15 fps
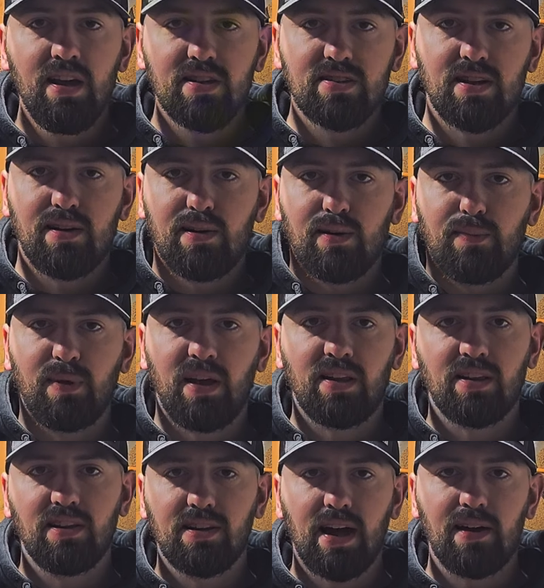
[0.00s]
so be on
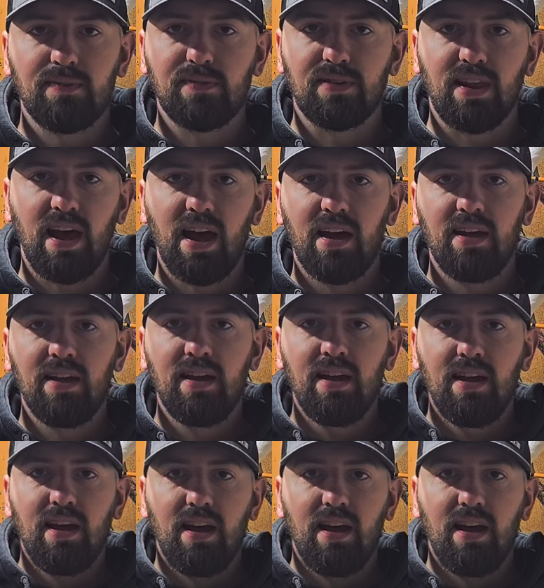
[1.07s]
the lookout for that.